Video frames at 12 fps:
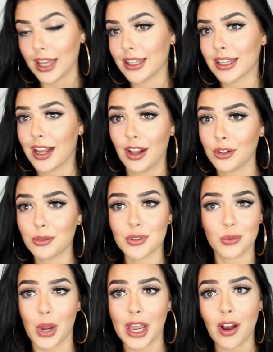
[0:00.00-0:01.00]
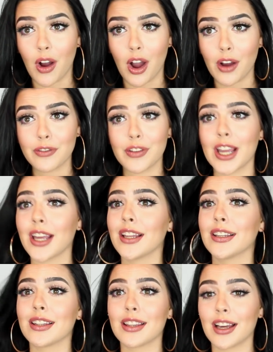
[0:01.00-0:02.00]
And the color was way off
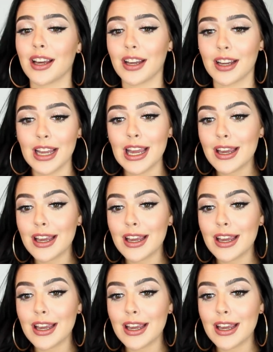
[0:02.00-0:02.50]
and the